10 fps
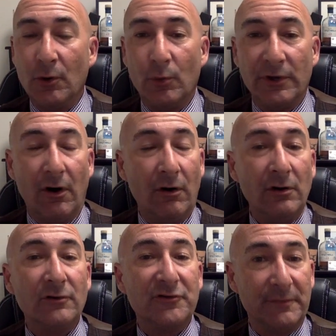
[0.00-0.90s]
would
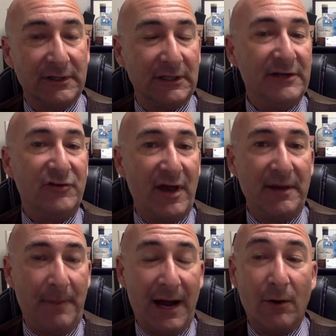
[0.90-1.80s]
ultimately
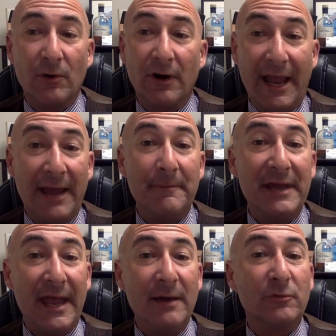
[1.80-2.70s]
take power and
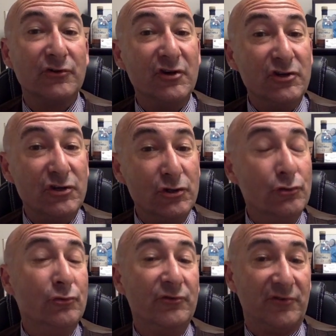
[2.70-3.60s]
be able to
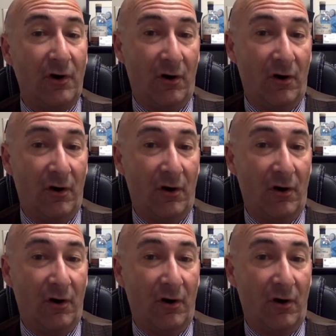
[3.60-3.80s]
use